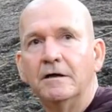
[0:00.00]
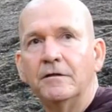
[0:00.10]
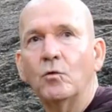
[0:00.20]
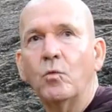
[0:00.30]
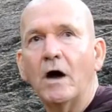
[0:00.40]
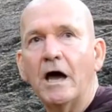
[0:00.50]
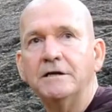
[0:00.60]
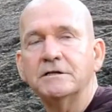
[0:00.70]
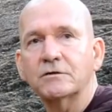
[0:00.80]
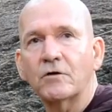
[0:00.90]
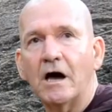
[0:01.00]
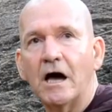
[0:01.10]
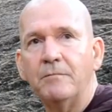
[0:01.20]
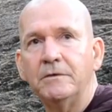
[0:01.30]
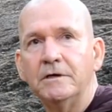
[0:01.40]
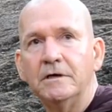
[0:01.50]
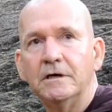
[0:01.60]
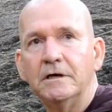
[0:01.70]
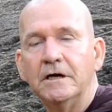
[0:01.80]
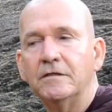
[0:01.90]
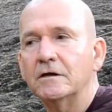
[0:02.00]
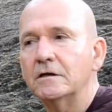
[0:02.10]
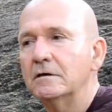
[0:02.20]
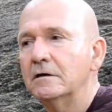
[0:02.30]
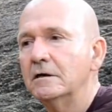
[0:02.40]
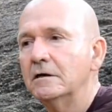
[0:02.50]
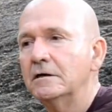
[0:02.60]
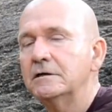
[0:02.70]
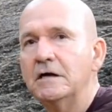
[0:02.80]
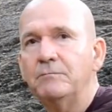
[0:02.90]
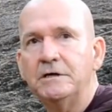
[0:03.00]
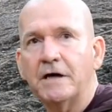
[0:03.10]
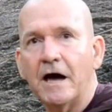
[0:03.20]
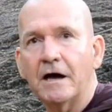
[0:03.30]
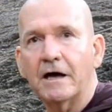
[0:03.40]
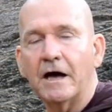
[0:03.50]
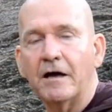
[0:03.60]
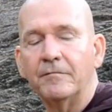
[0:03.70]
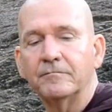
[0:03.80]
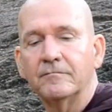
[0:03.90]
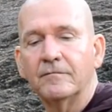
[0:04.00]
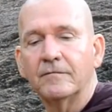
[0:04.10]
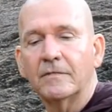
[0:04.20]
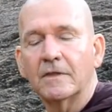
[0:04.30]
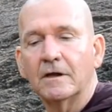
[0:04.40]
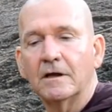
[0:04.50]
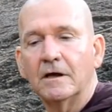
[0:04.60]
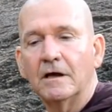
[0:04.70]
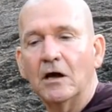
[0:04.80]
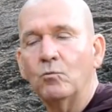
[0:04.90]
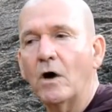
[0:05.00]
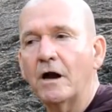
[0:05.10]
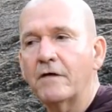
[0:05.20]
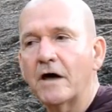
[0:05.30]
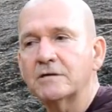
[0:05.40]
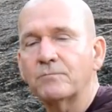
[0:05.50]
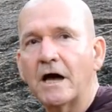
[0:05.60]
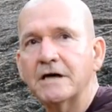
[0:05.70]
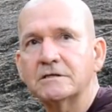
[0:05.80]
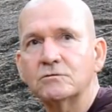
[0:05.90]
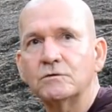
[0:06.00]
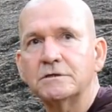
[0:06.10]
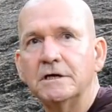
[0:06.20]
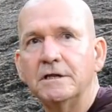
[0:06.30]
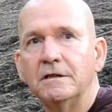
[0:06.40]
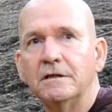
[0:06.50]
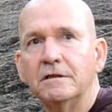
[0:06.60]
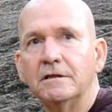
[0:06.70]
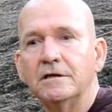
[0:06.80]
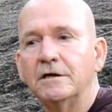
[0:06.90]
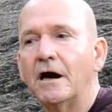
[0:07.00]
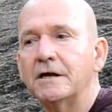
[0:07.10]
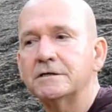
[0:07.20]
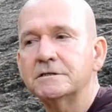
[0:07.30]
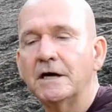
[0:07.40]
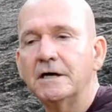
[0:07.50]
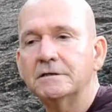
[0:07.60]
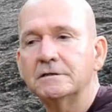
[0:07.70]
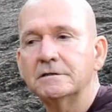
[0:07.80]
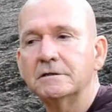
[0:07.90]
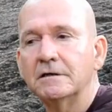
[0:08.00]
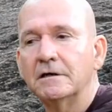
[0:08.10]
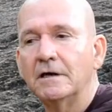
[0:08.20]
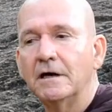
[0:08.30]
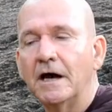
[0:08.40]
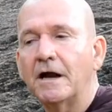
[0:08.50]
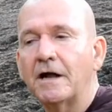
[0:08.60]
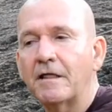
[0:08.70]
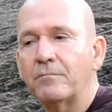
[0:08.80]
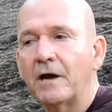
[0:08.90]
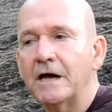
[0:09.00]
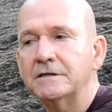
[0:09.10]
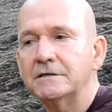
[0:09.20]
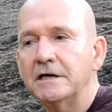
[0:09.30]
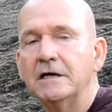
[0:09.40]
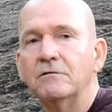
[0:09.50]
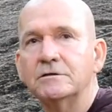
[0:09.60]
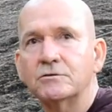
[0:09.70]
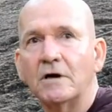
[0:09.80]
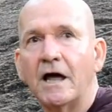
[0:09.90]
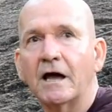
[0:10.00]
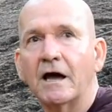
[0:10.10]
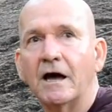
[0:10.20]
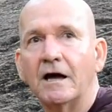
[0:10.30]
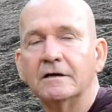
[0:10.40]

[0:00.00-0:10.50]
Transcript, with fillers: the way described in the Tipitaka. And one of those places was in the United States, and another place here in Sri Lanka.